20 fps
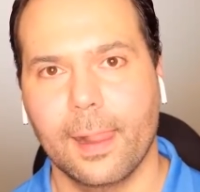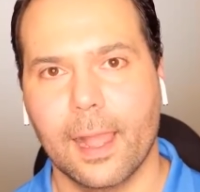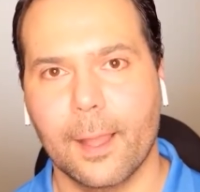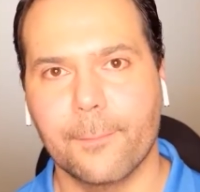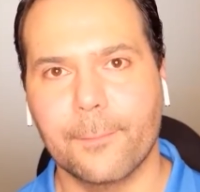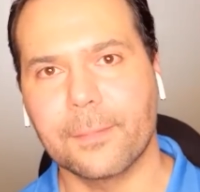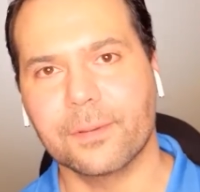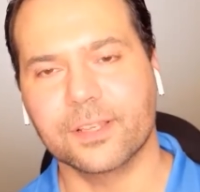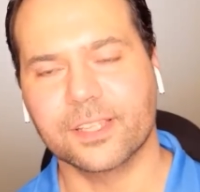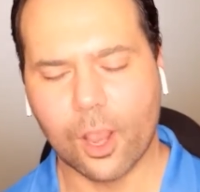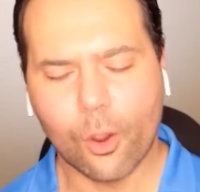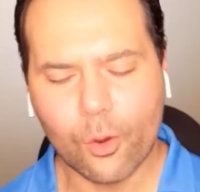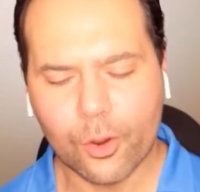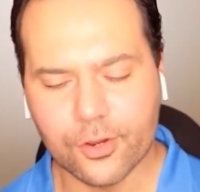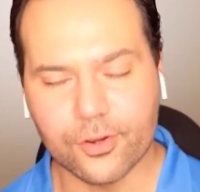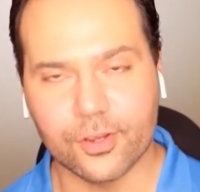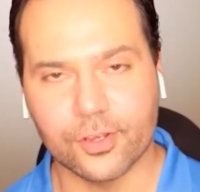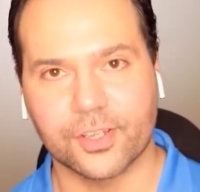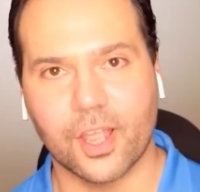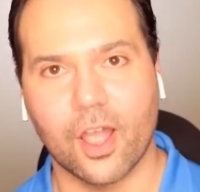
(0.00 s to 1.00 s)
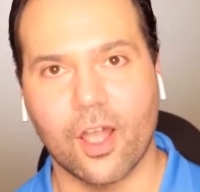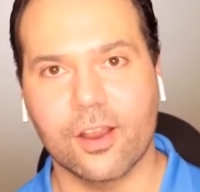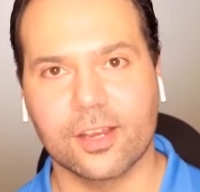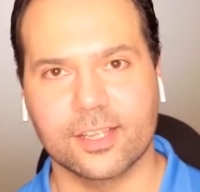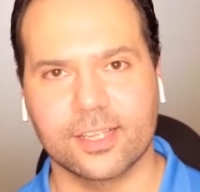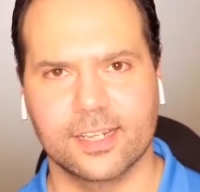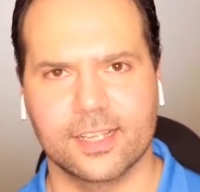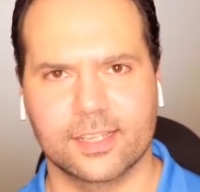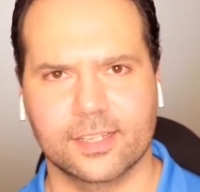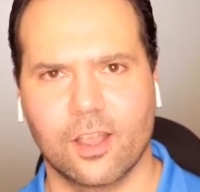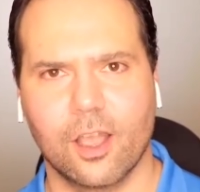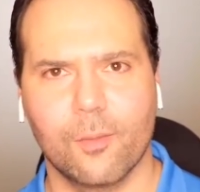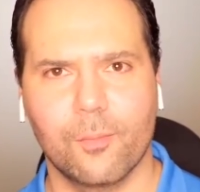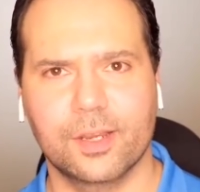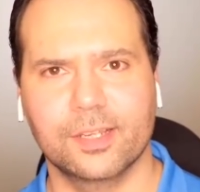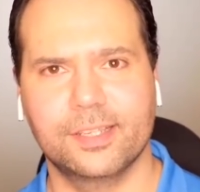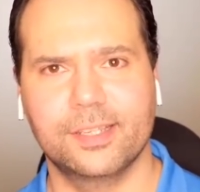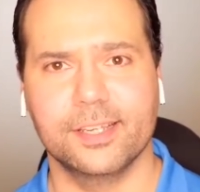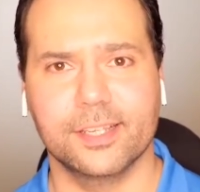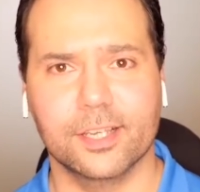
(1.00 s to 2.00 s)
And people say, oh, you're just targeting this guy
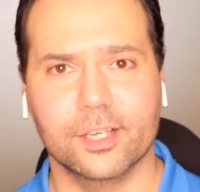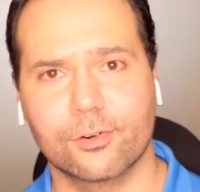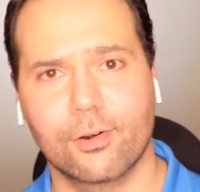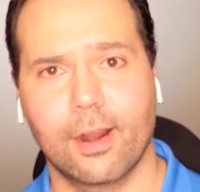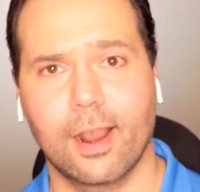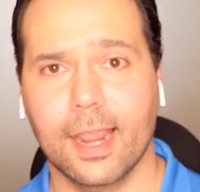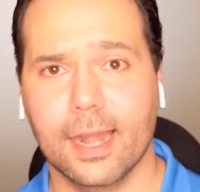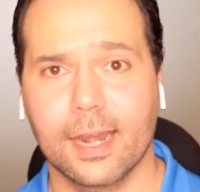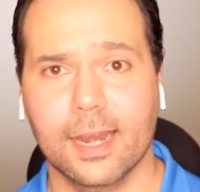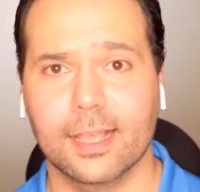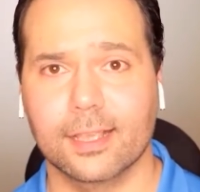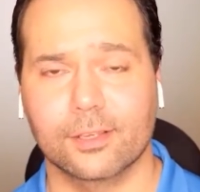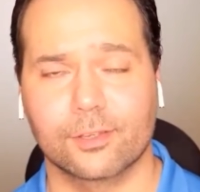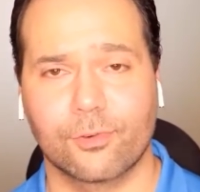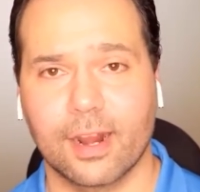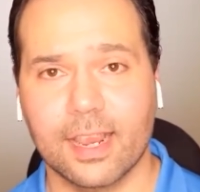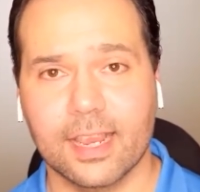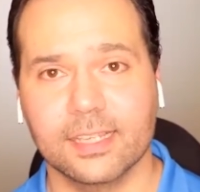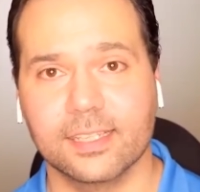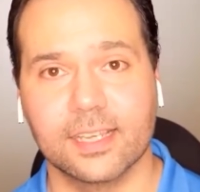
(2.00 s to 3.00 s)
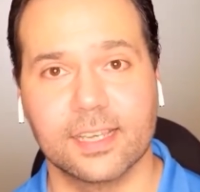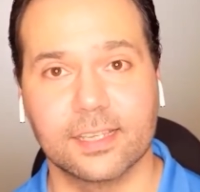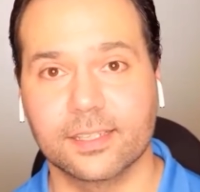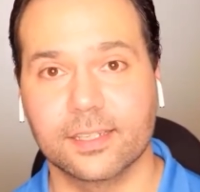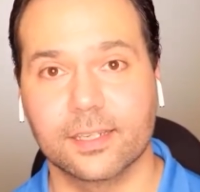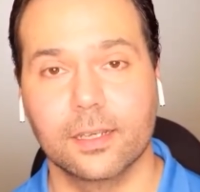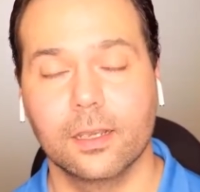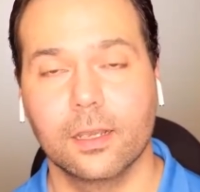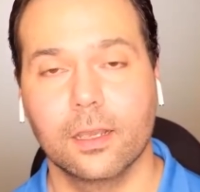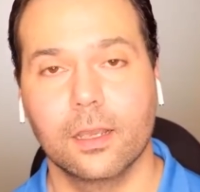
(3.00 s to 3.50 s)
because he's Israeli. That's racist.